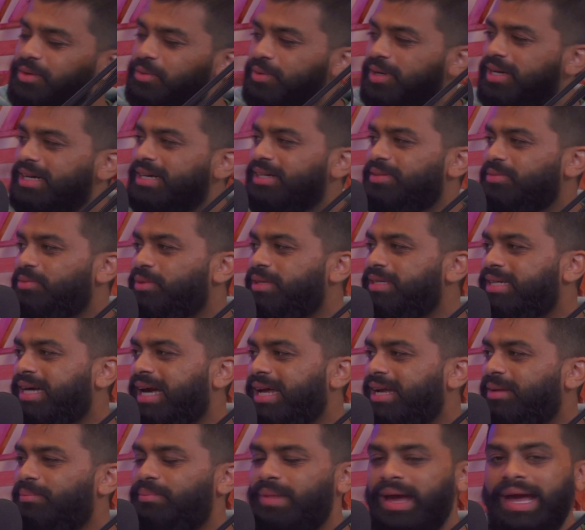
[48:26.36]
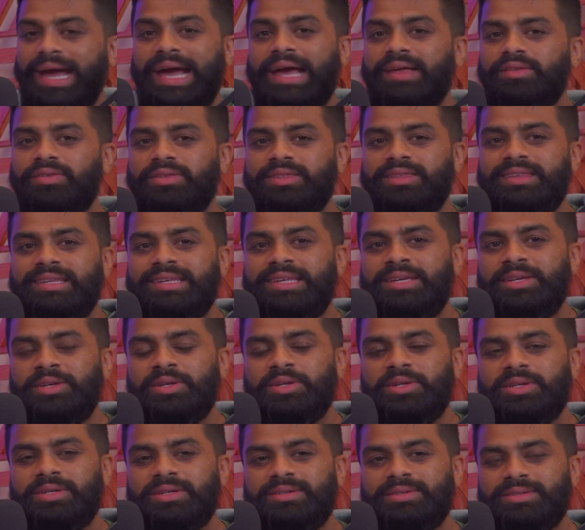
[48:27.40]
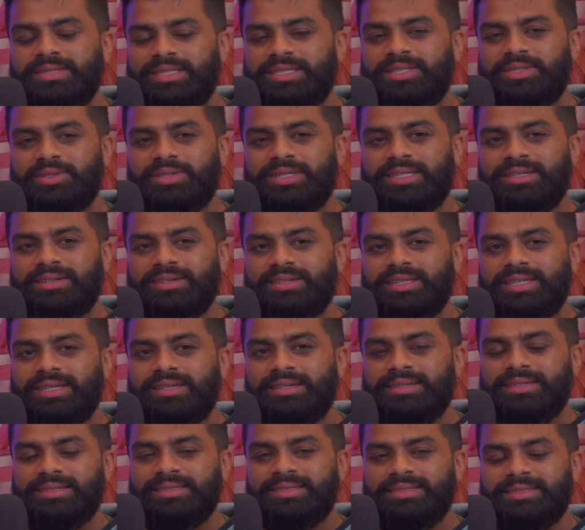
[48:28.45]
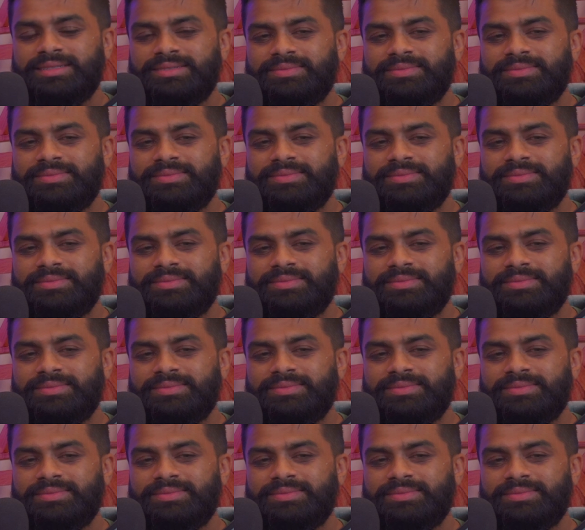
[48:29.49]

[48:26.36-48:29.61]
what kind of math were we doing earlier?